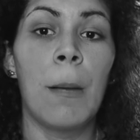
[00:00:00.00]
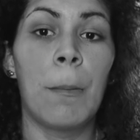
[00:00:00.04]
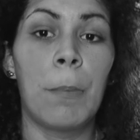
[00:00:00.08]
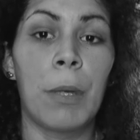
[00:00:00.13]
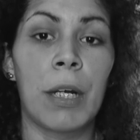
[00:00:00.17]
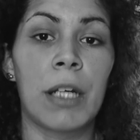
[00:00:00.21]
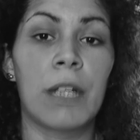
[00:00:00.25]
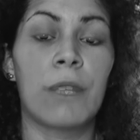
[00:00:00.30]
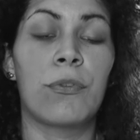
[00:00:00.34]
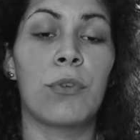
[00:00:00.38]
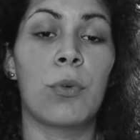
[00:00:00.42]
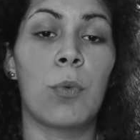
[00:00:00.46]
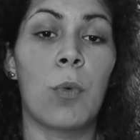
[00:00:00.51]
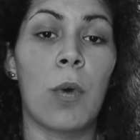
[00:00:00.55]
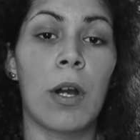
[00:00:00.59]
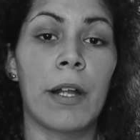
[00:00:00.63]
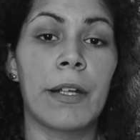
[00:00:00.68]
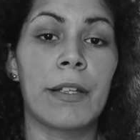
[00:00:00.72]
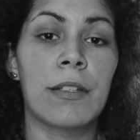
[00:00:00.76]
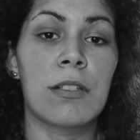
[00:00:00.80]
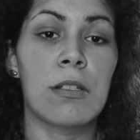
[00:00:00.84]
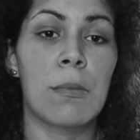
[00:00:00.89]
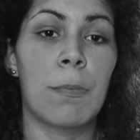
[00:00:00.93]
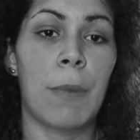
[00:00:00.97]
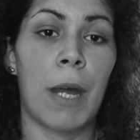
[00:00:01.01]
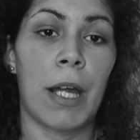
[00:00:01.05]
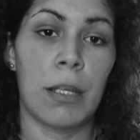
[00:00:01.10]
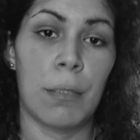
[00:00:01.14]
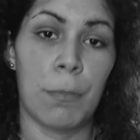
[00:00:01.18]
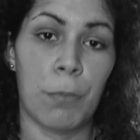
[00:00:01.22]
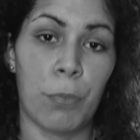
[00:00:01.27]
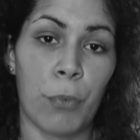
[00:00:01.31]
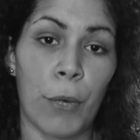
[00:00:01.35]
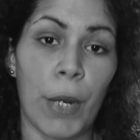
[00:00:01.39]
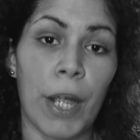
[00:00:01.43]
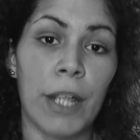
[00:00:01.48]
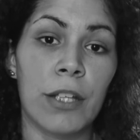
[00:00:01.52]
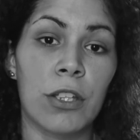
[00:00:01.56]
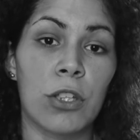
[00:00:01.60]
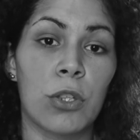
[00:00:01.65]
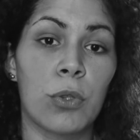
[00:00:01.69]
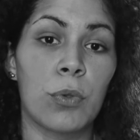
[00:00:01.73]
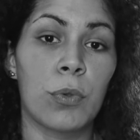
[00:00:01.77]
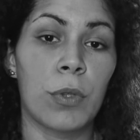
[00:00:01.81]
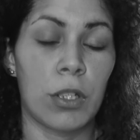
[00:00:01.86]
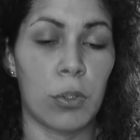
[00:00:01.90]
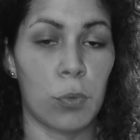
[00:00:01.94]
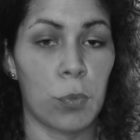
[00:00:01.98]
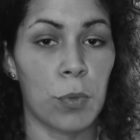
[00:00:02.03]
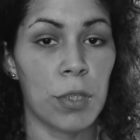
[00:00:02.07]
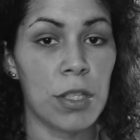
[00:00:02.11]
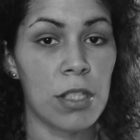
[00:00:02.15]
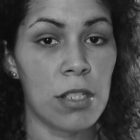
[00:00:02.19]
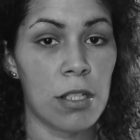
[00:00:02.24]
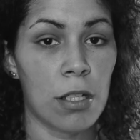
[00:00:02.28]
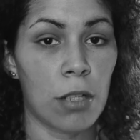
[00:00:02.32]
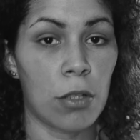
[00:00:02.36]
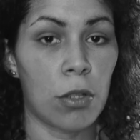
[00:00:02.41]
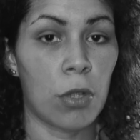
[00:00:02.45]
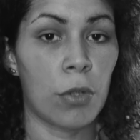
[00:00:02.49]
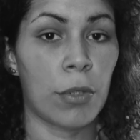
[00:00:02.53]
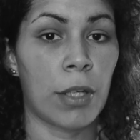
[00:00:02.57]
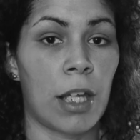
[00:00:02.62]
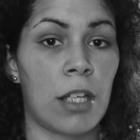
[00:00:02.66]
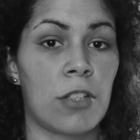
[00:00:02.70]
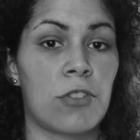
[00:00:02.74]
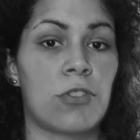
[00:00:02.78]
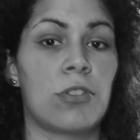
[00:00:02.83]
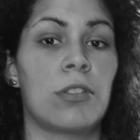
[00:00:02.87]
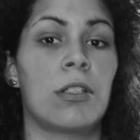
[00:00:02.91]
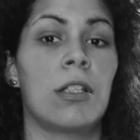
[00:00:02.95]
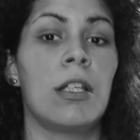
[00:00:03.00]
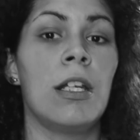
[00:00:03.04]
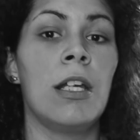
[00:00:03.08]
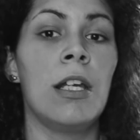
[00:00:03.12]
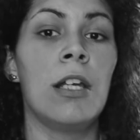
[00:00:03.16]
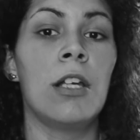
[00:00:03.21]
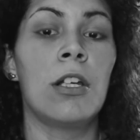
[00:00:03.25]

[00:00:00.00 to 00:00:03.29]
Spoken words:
but if you're wanting to buy them brand new in a retail location,